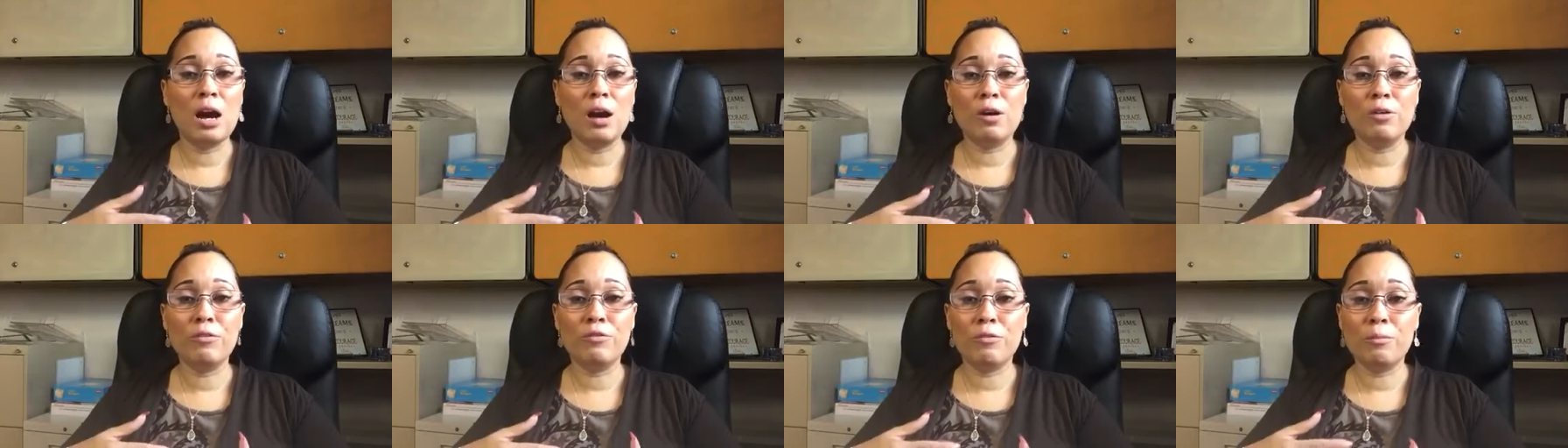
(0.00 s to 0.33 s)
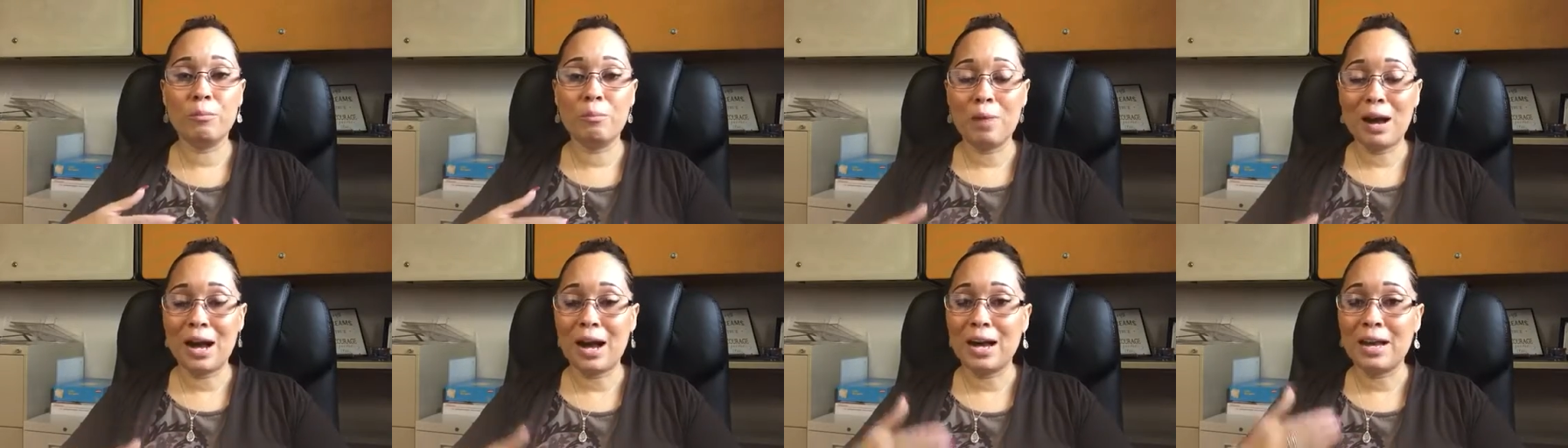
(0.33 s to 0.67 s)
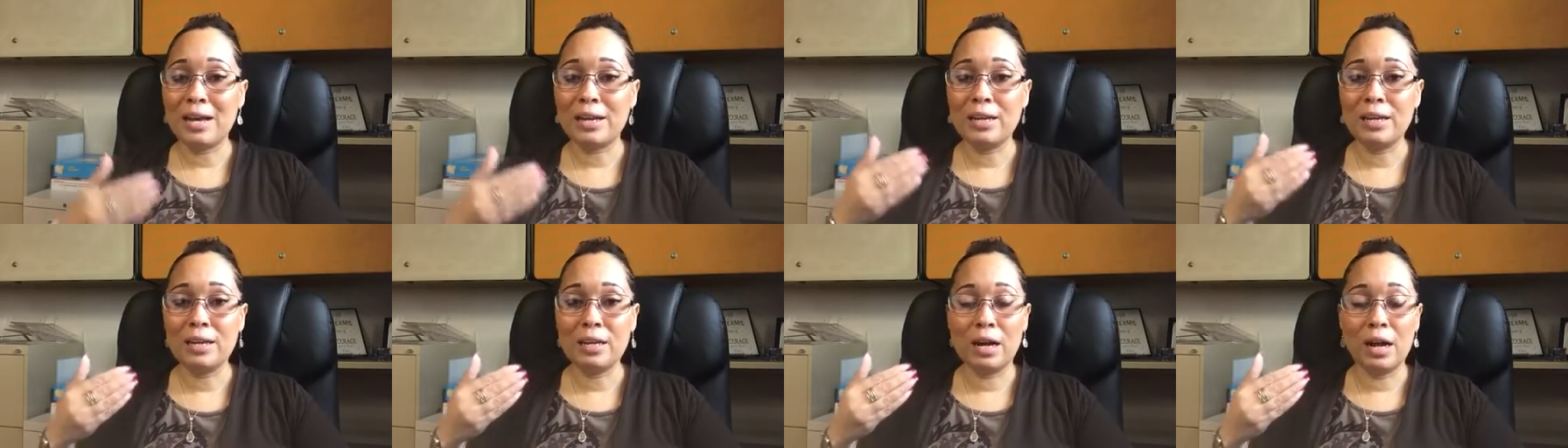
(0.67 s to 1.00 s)
of
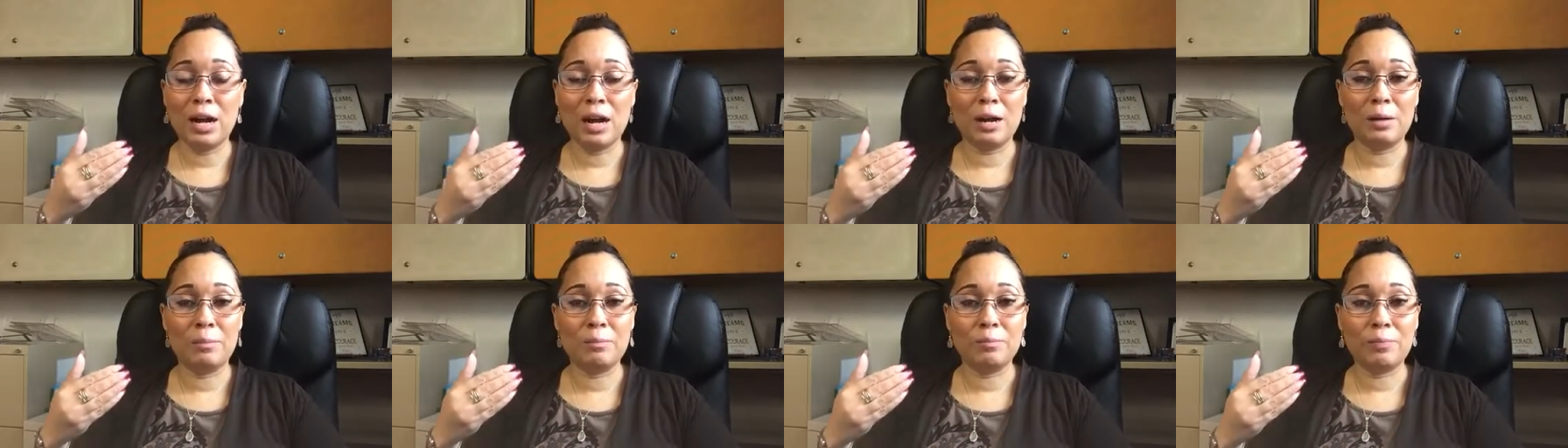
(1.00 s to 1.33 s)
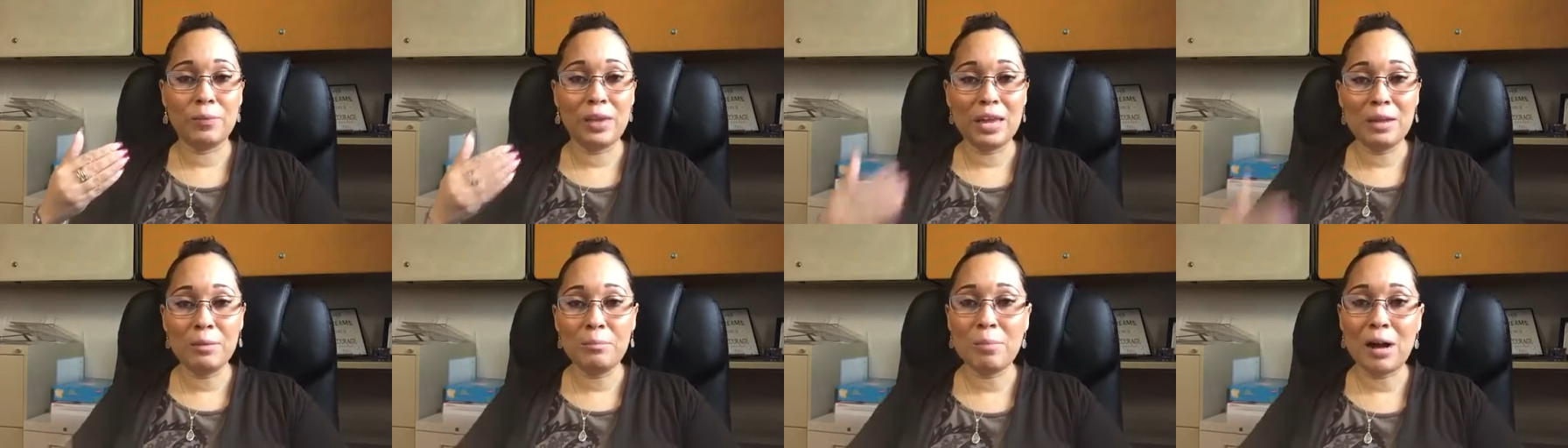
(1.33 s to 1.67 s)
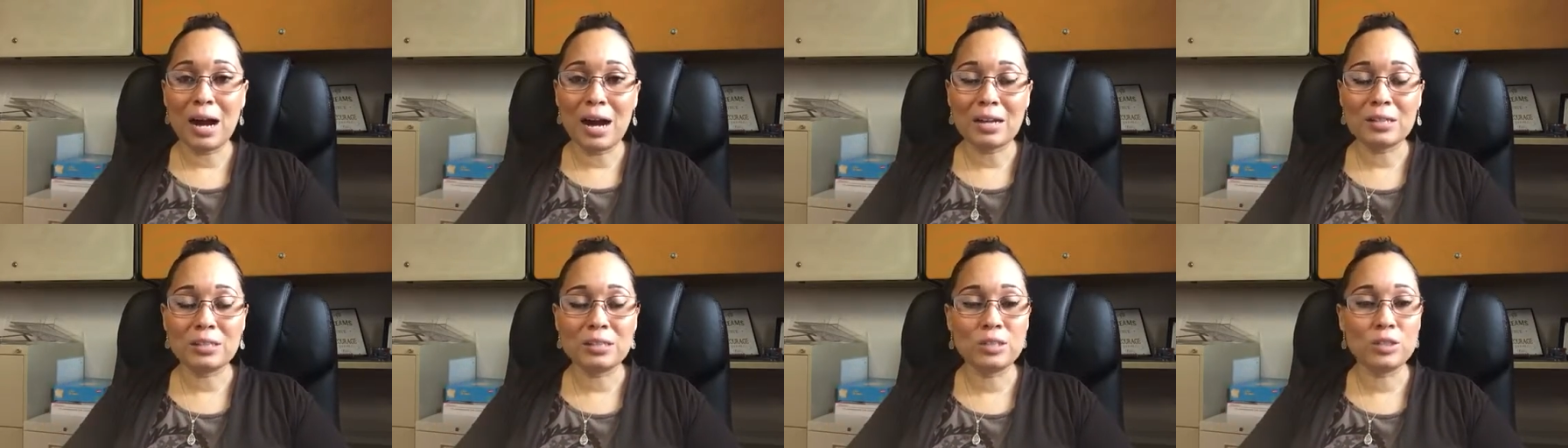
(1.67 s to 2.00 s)
my um
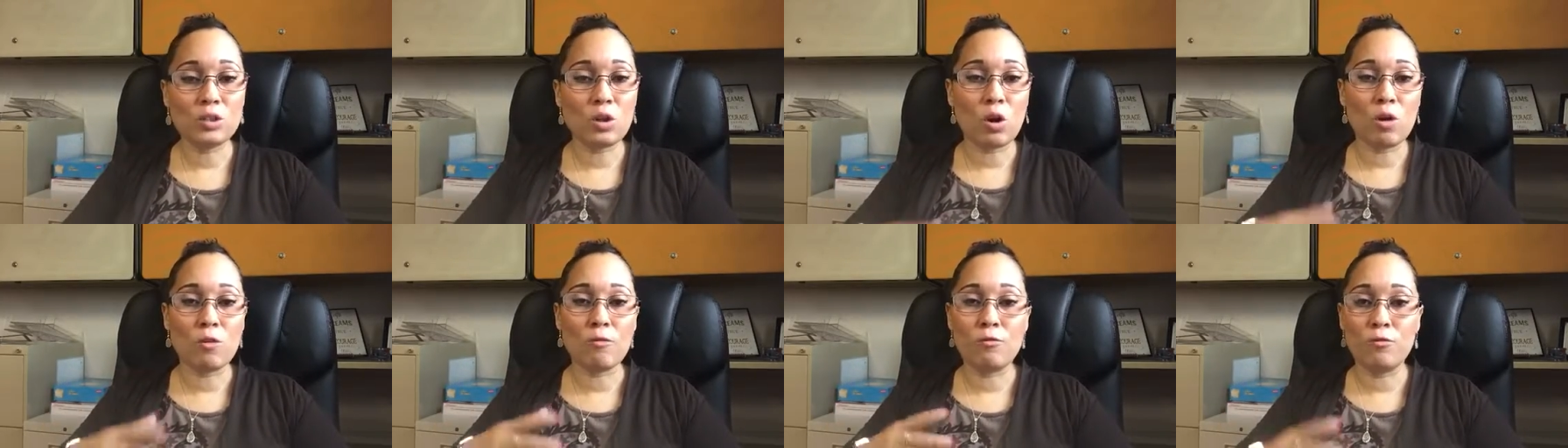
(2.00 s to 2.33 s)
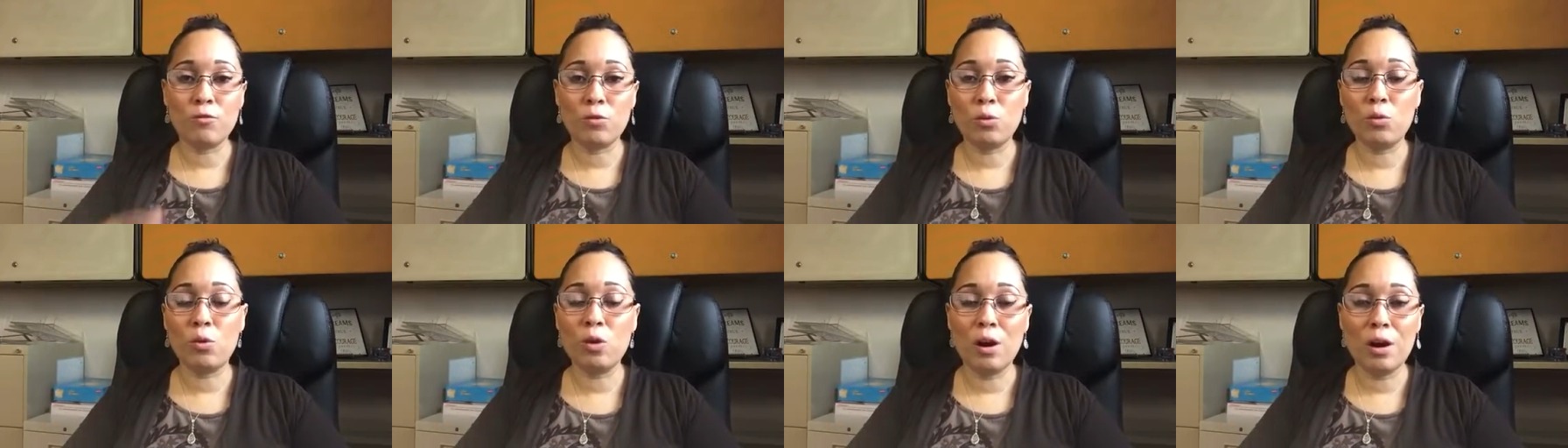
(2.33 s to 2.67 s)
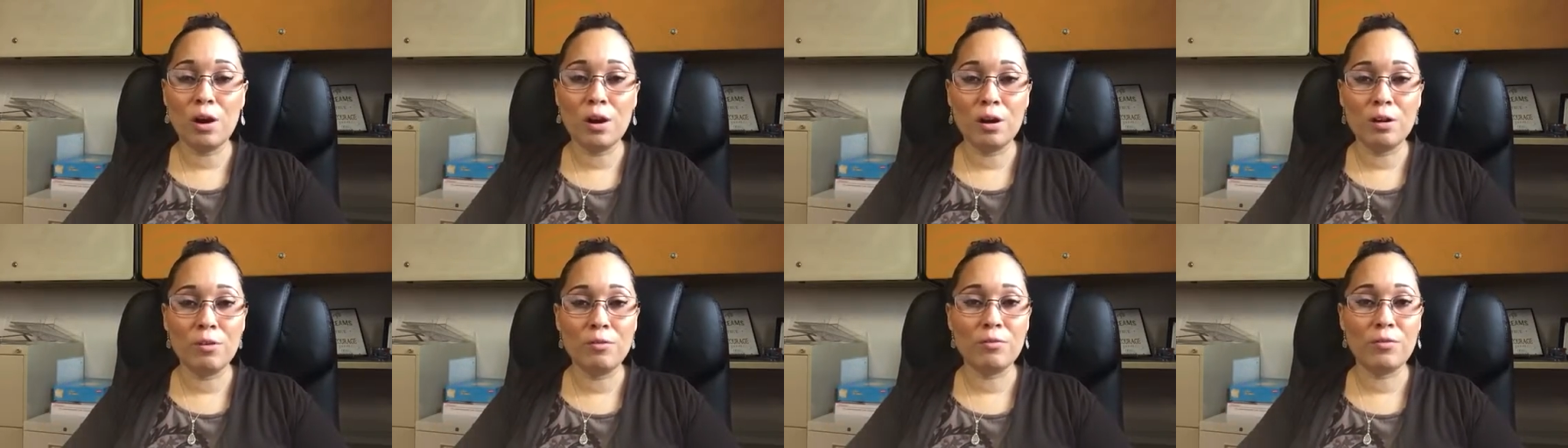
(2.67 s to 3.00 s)
inboxes are full
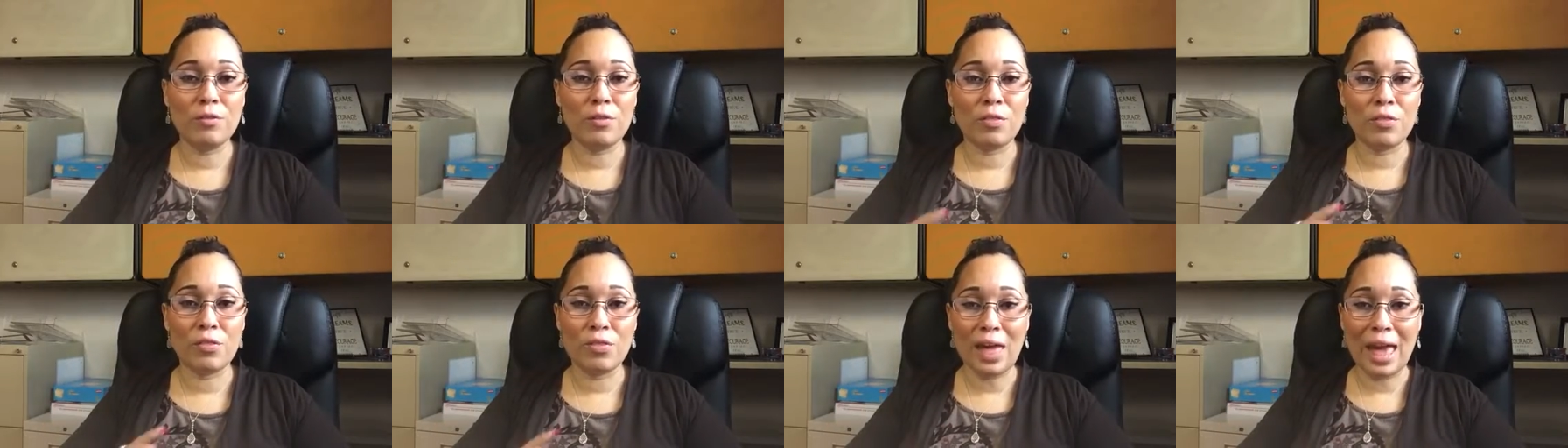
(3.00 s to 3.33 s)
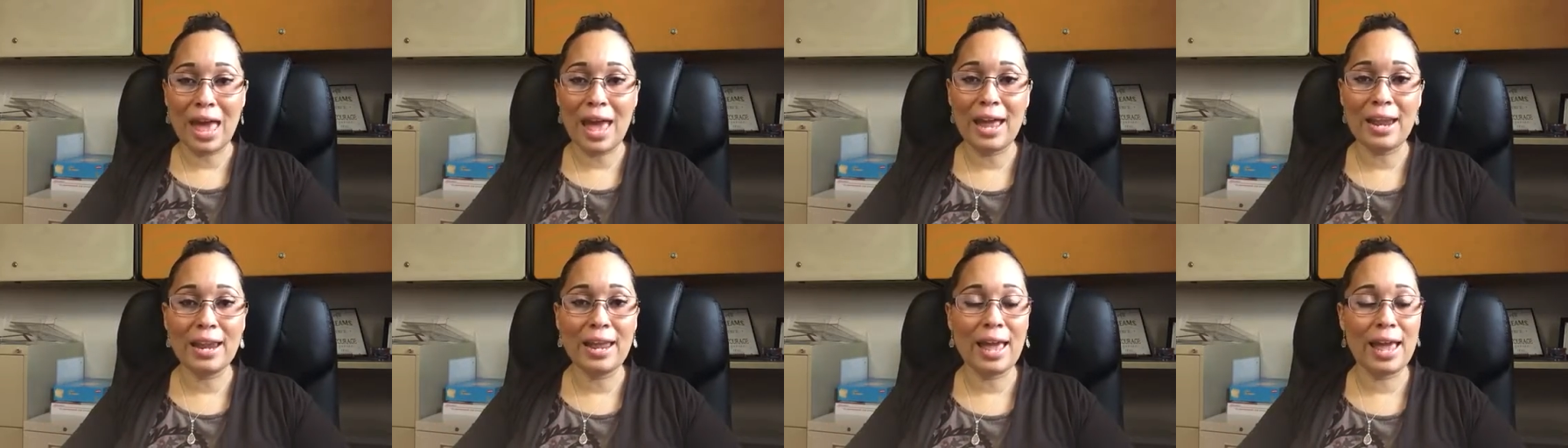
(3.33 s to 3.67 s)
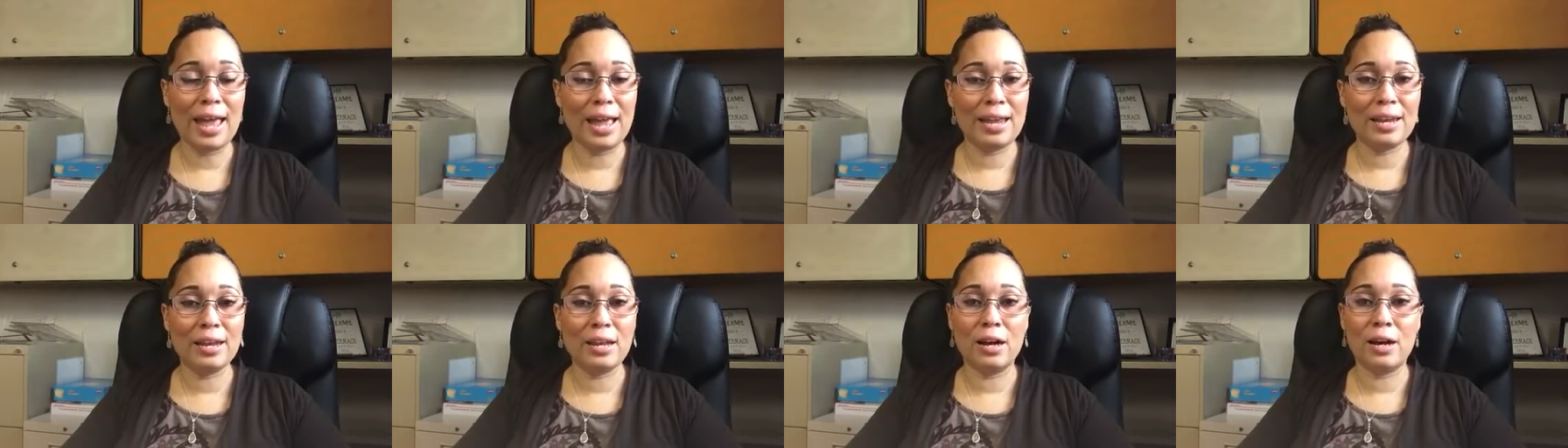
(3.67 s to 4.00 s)
of that
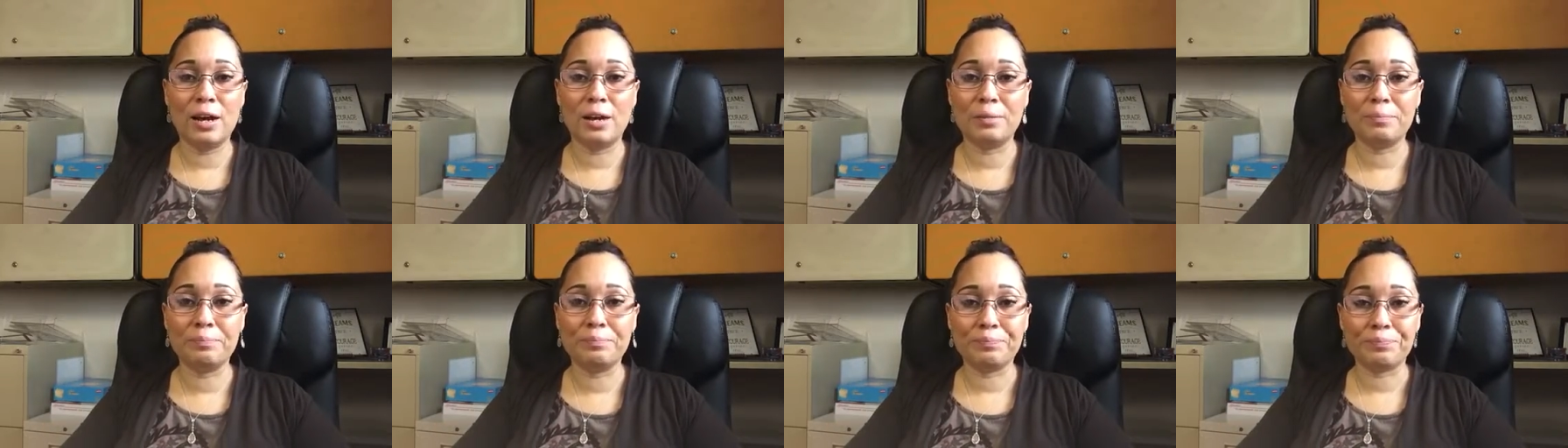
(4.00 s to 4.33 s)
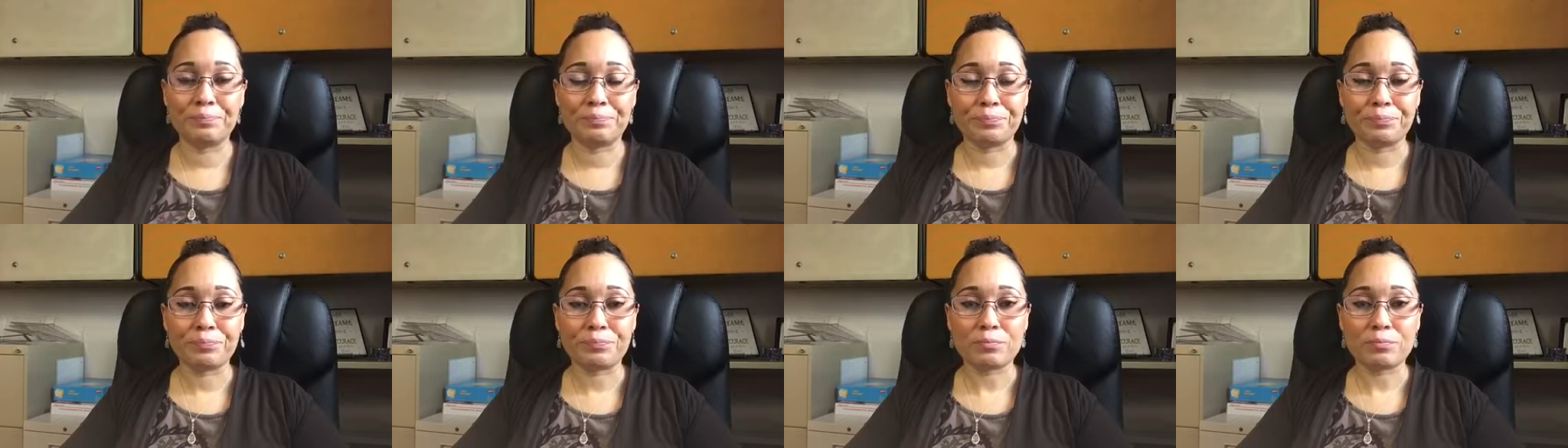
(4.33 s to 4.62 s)
and um